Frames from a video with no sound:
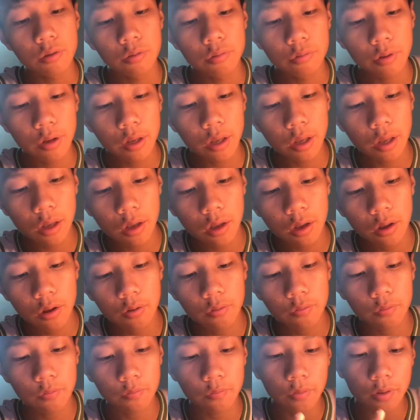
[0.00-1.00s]
We
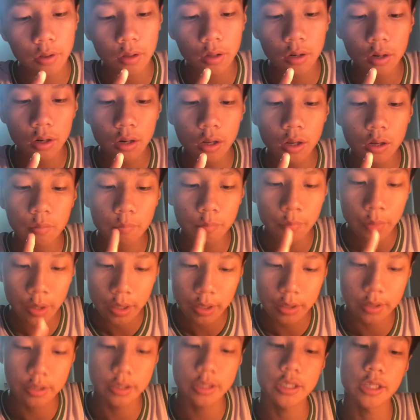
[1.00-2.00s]
have a lot of
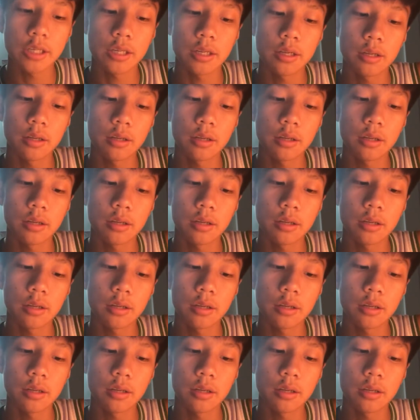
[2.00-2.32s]
meat.